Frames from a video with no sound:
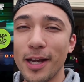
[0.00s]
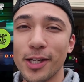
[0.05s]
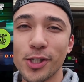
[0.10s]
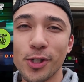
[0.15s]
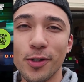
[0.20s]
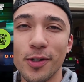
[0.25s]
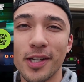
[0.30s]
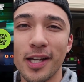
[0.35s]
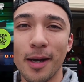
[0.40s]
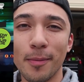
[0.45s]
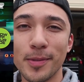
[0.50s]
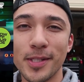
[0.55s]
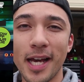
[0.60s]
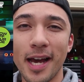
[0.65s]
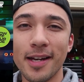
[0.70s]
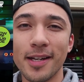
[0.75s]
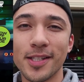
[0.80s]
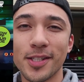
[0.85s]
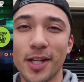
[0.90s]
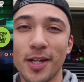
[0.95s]
make sure you come
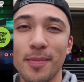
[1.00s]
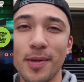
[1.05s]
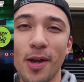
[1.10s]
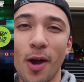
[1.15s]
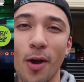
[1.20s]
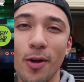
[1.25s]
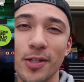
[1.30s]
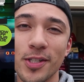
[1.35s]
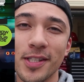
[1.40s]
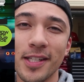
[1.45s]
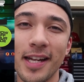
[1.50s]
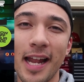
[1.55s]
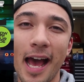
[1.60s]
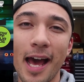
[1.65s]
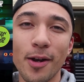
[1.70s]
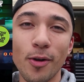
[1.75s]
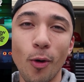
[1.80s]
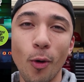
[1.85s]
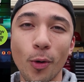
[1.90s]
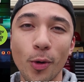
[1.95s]
down. It's gonna be hosted
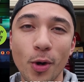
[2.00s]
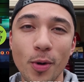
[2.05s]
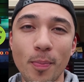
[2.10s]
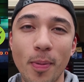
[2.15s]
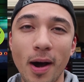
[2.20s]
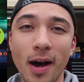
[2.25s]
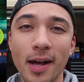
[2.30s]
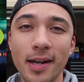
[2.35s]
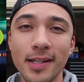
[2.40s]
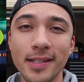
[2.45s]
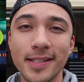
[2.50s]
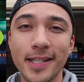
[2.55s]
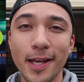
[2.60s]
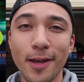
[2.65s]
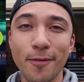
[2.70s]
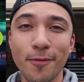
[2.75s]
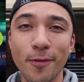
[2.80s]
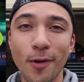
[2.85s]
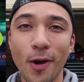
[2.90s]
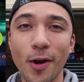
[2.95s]
at Autobahn
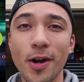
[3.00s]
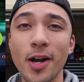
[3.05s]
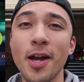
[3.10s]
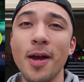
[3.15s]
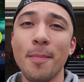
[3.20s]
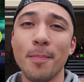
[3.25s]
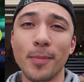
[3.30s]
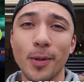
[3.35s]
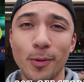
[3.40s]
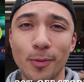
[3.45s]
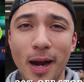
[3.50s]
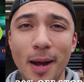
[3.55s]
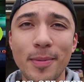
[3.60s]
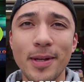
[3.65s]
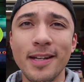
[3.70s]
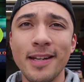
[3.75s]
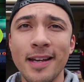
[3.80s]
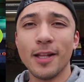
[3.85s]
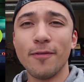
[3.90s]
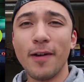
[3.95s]
DFO
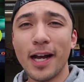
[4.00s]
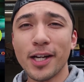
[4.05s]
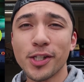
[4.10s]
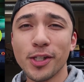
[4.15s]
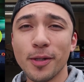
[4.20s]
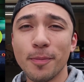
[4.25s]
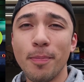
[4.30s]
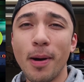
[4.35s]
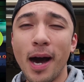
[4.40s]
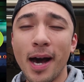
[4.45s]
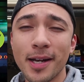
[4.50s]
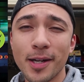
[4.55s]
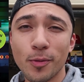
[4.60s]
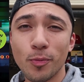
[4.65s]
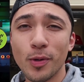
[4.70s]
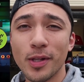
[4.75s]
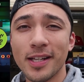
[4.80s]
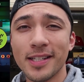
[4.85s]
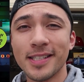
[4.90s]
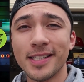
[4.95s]
Moorabbin. They've actually
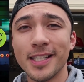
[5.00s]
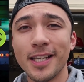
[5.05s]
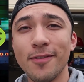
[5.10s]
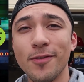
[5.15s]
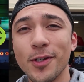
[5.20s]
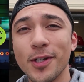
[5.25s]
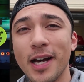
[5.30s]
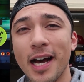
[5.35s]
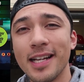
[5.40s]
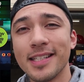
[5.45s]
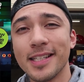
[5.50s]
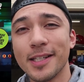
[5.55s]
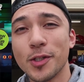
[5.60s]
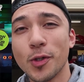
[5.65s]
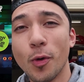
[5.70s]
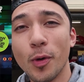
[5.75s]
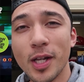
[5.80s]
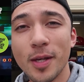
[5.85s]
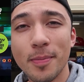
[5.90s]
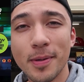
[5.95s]
partnered with us to give you guys a
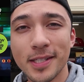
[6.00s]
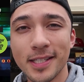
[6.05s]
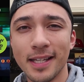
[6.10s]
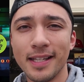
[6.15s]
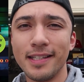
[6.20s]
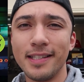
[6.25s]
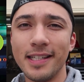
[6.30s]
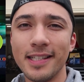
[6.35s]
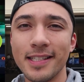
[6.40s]
20%